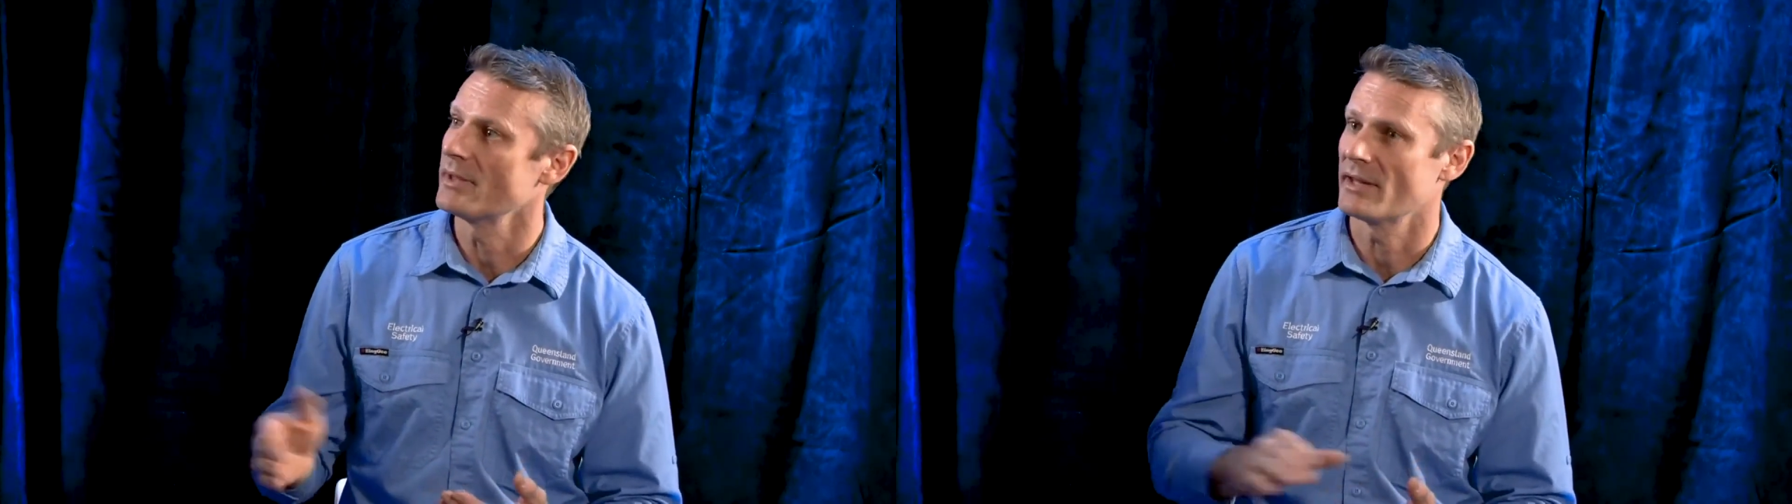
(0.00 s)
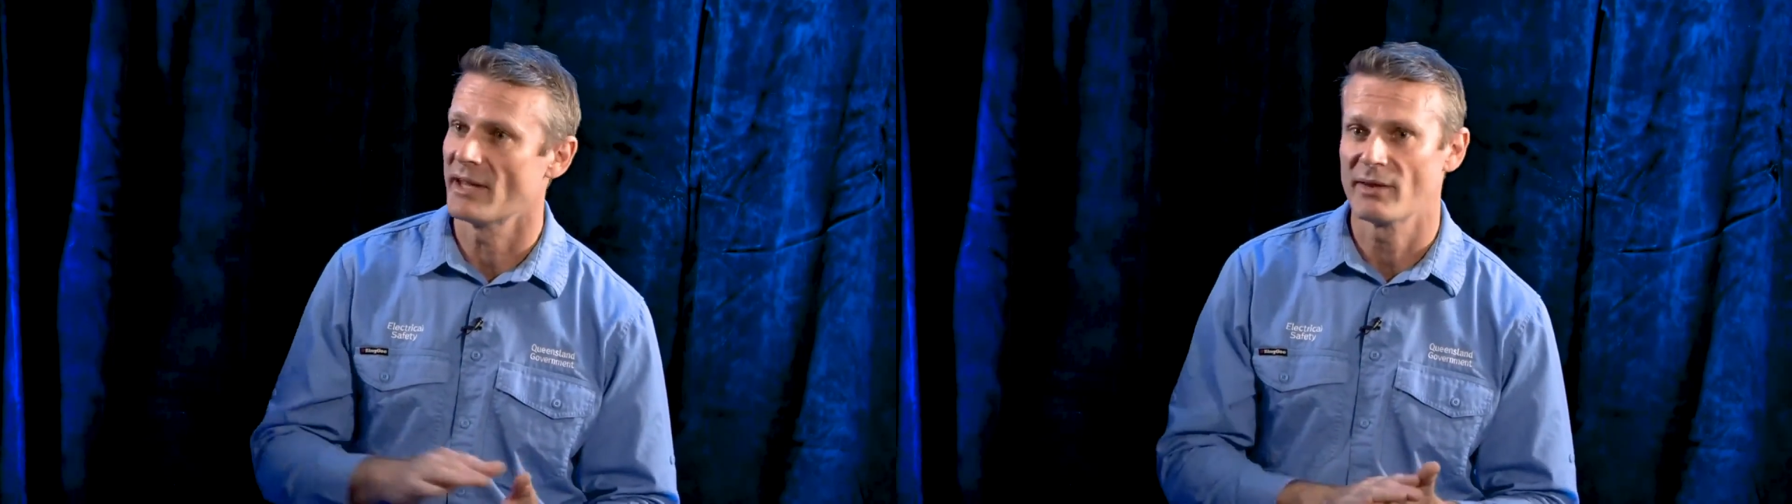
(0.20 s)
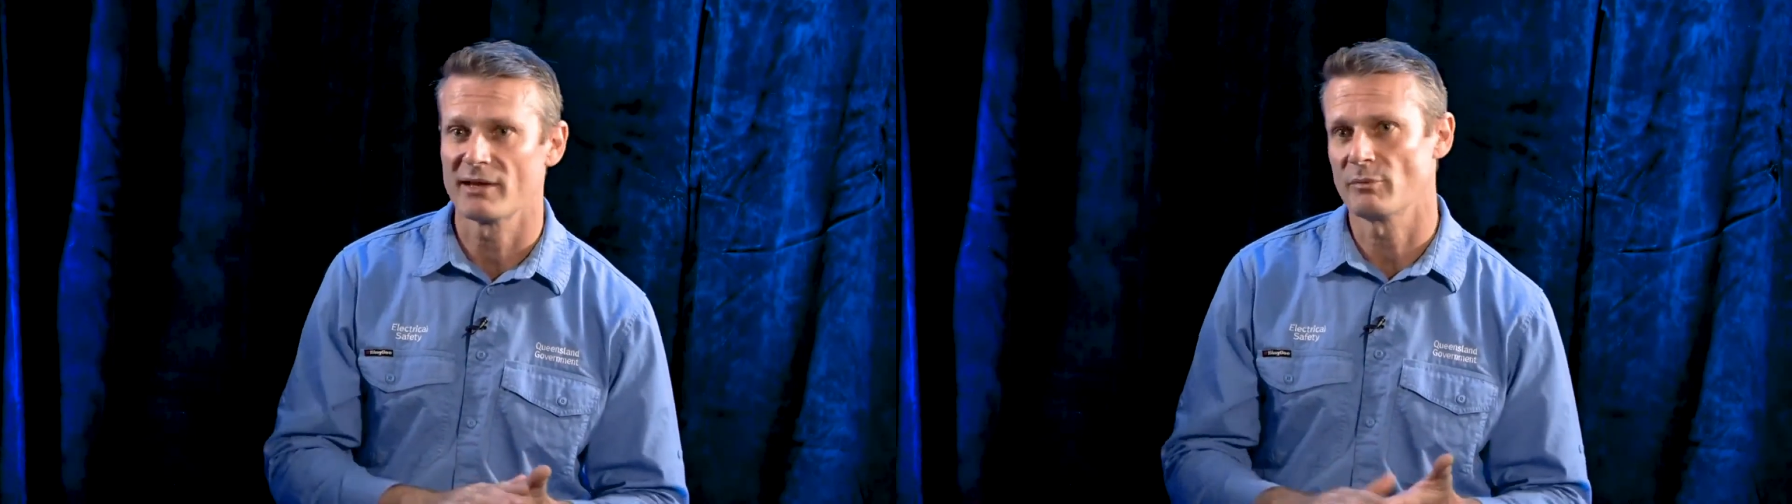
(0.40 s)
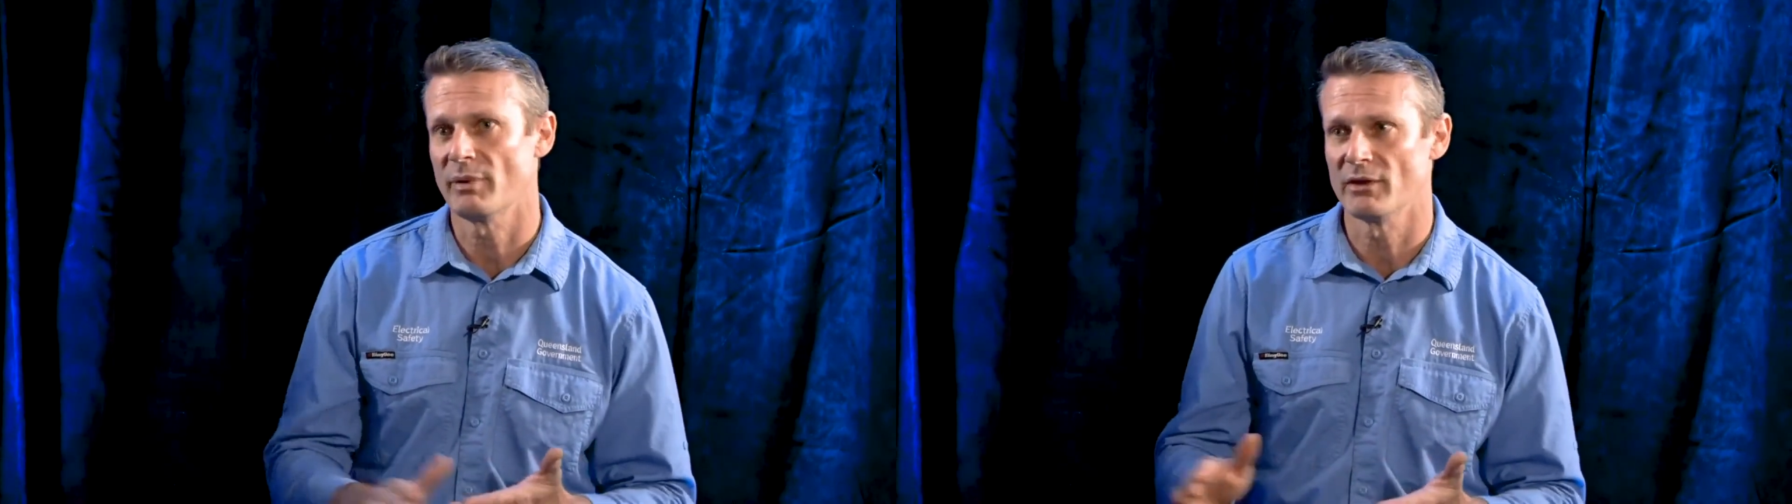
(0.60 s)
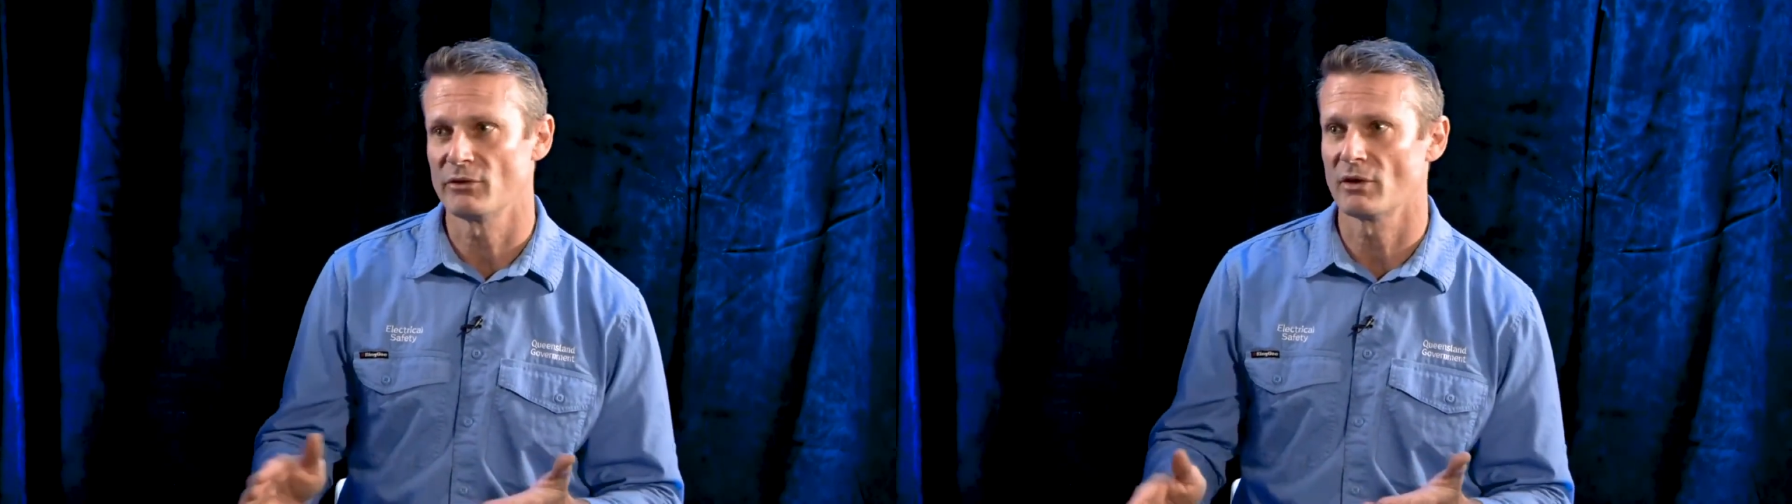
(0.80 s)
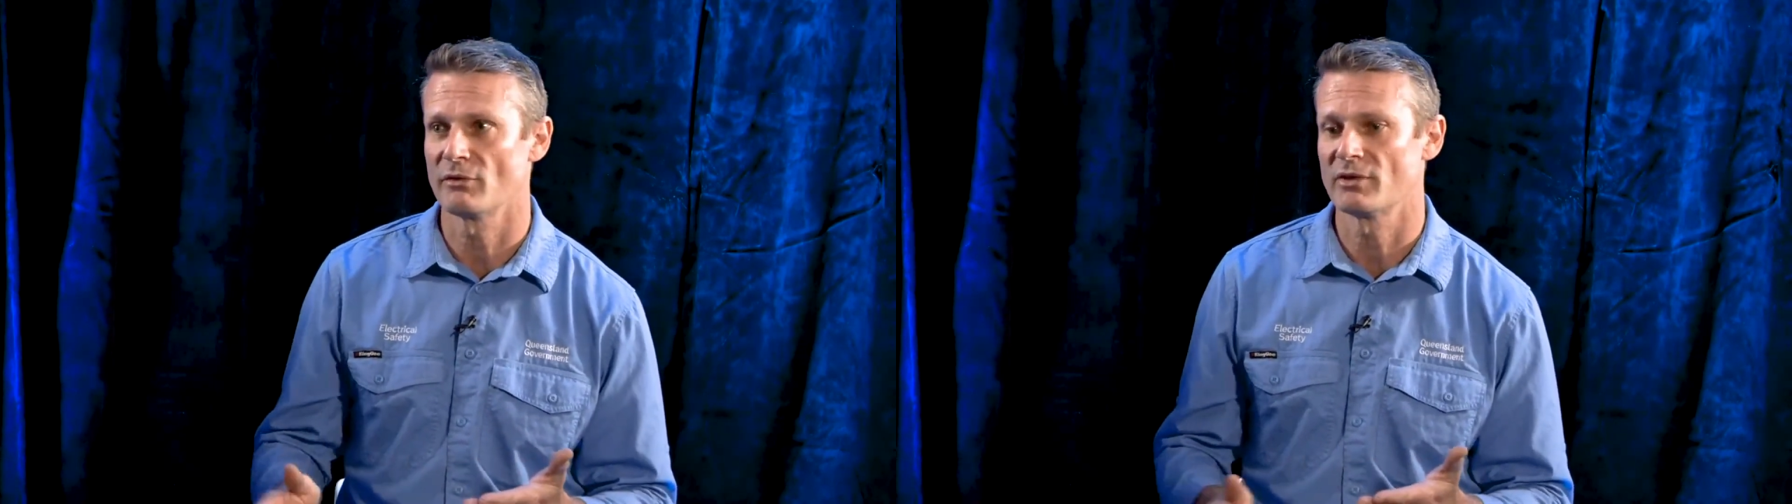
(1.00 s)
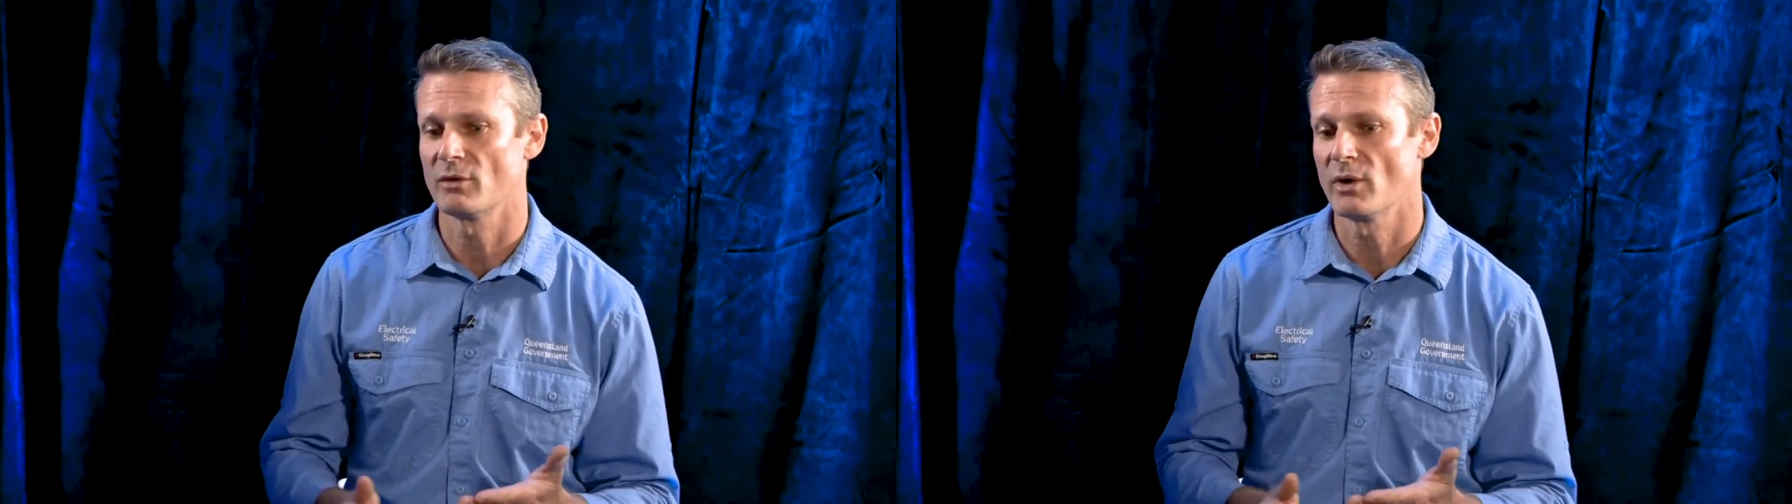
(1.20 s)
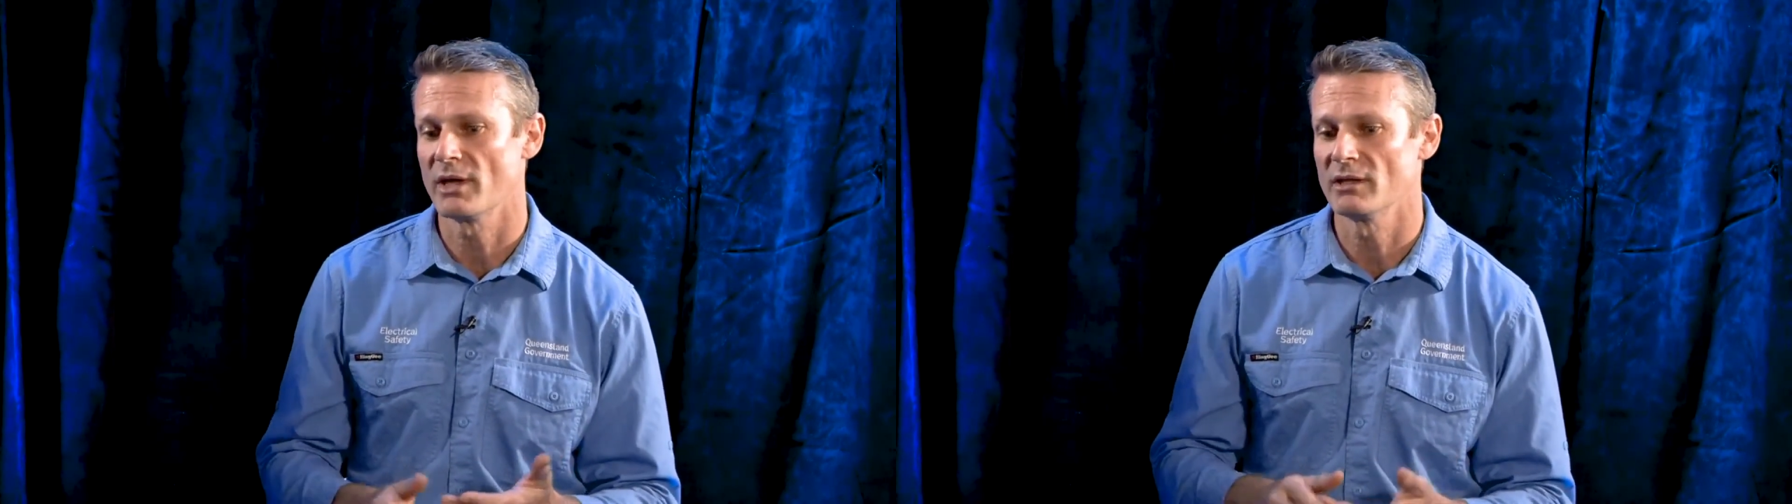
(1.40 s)
Now, that depends on obviously
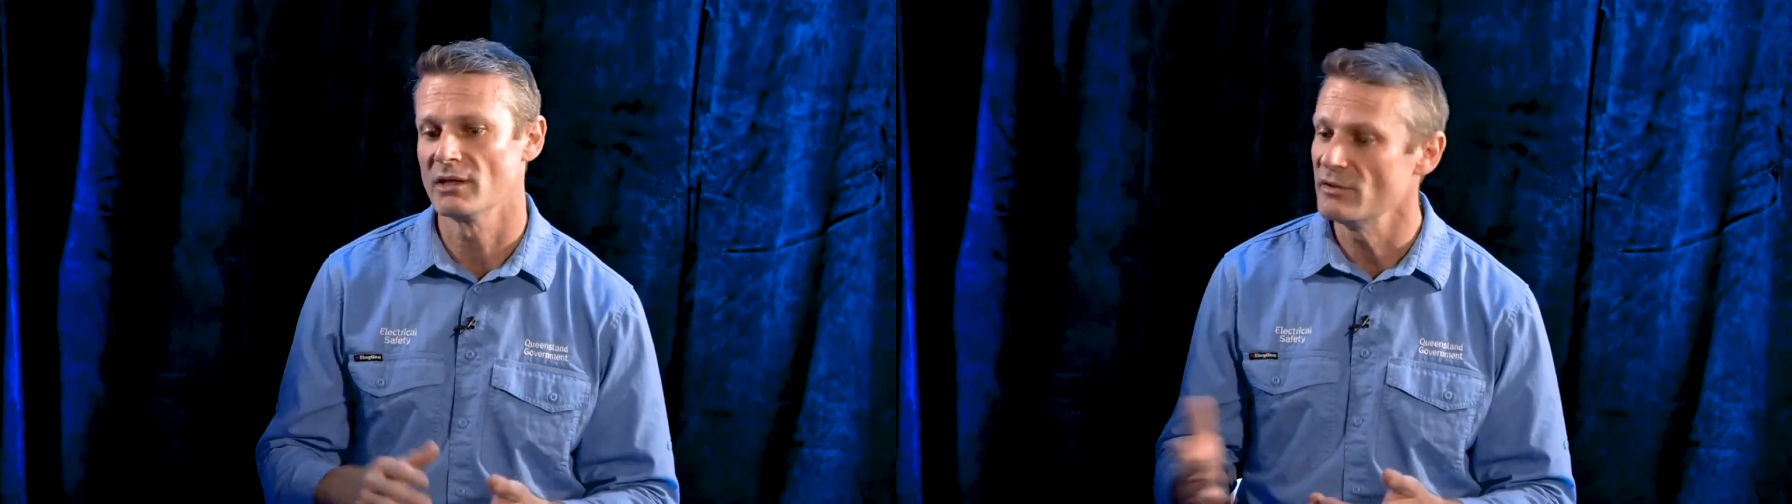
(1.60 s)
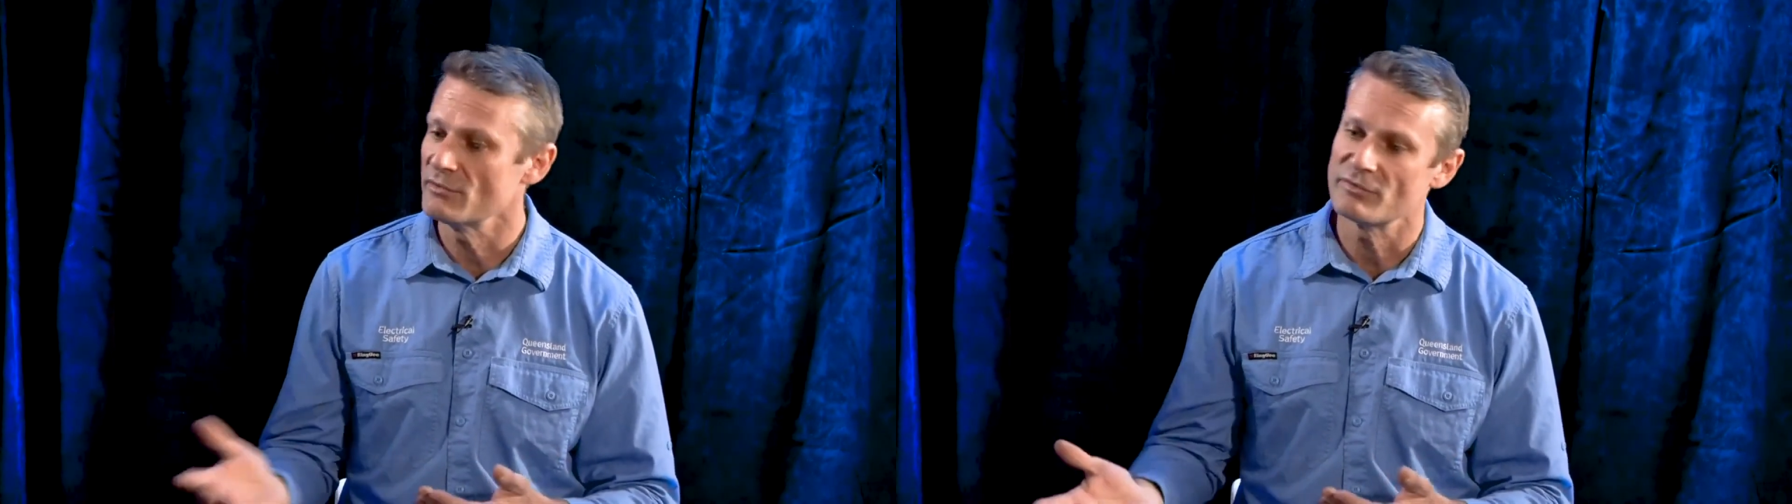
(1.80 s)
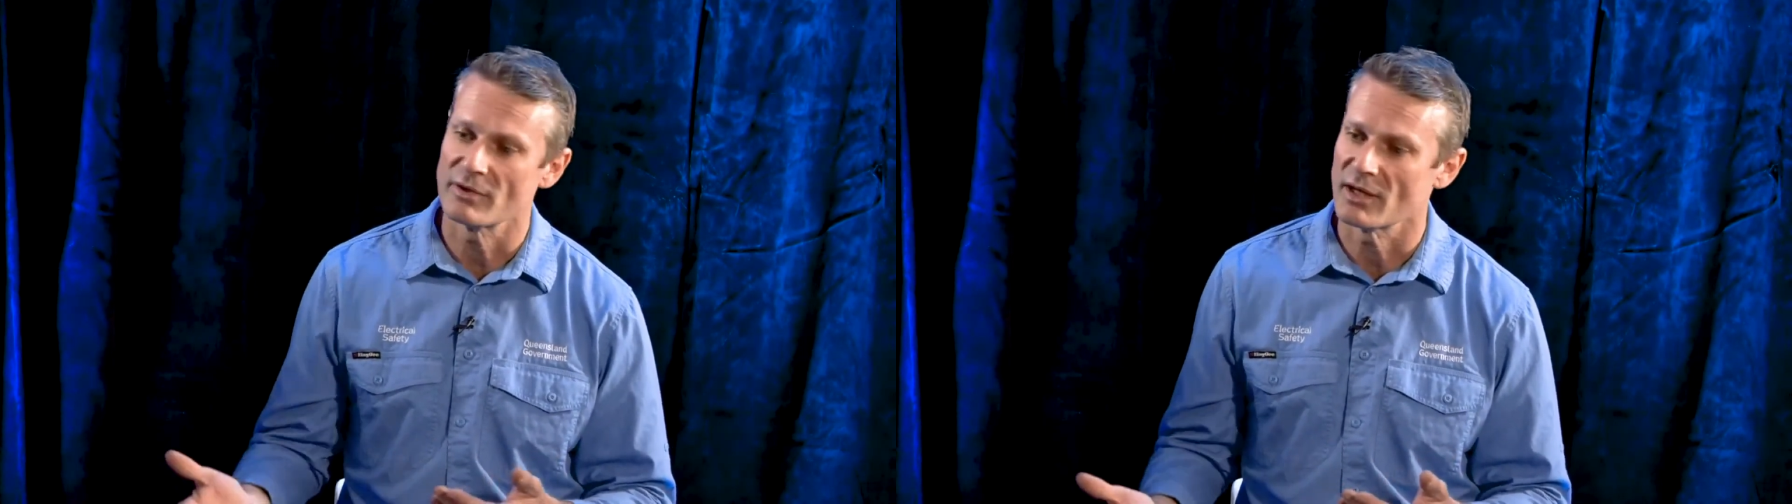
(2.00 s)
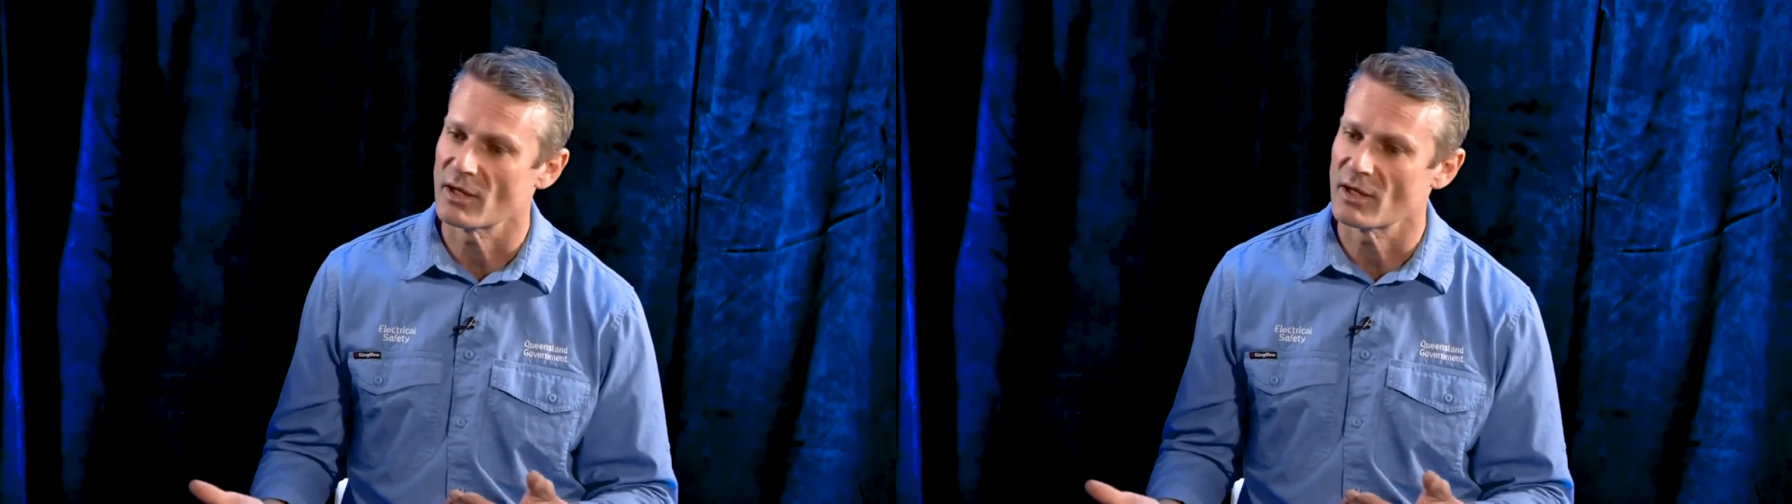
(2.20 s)
where you live,